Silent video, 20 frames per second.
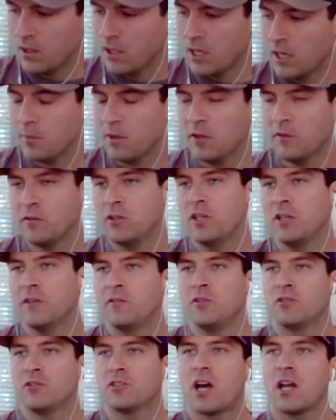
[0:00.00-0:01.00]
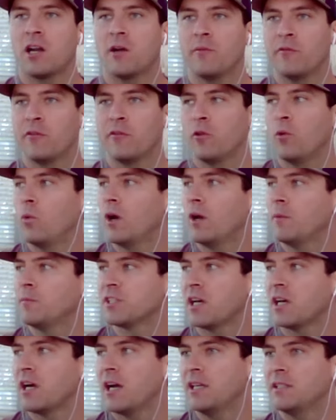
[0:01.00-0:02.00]
Yep. If you if you sign up for the
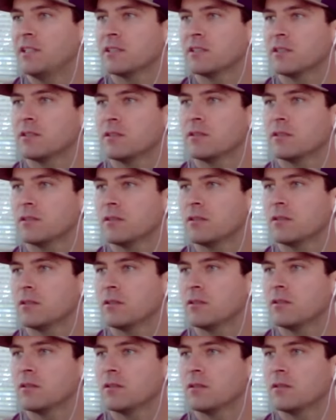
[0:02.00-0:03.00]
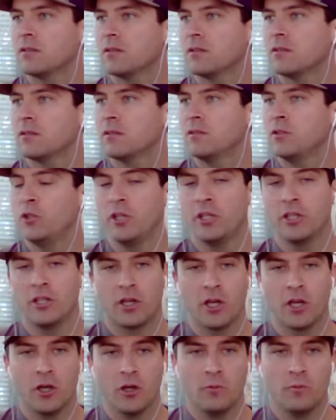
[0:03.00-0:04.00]
website, you get
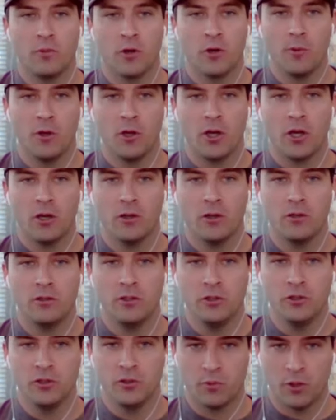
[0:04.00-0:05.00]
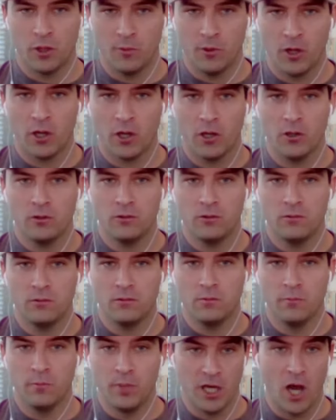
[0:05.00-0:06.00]
the code promo code. Use the promo code
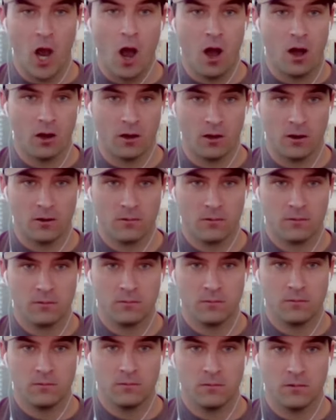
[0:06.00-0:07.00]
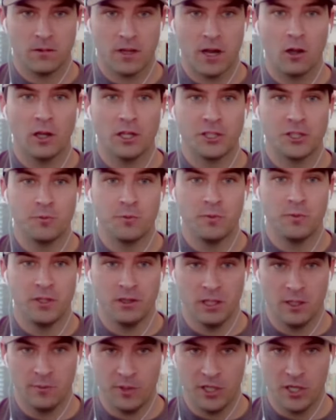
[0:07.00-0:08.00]
Big Honker. That'll let you
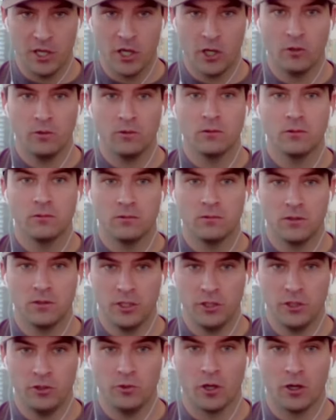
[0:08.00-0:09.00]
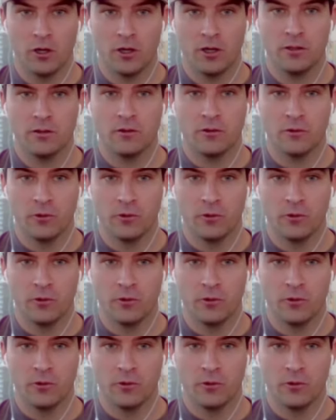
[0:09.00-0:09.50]
me, let me know that you heard it